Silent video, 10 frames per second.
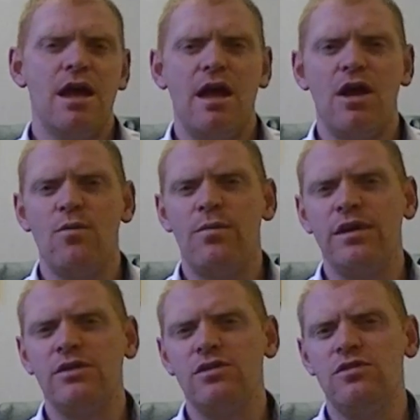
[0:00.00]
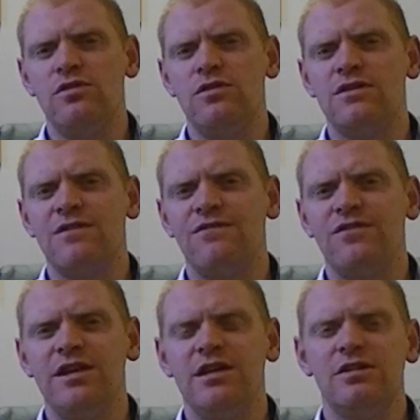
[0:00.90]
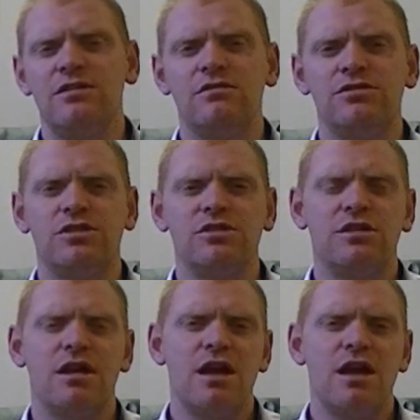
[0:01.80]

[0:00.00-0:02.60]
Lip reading: helping you to feel, just